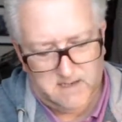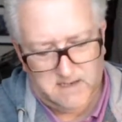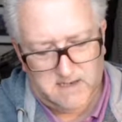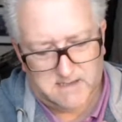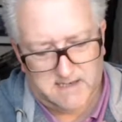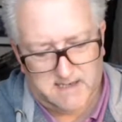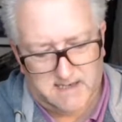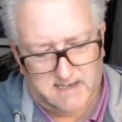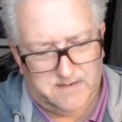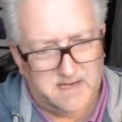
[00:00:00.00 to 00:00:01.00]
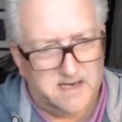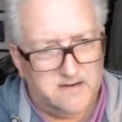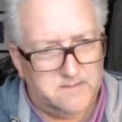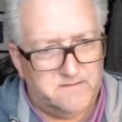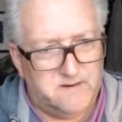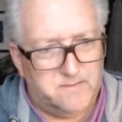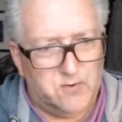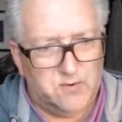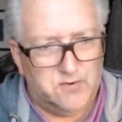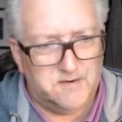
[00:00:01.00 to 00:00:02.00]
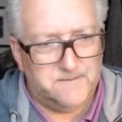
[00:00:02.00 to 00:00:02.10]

as you get a little bit higher up the fretboard.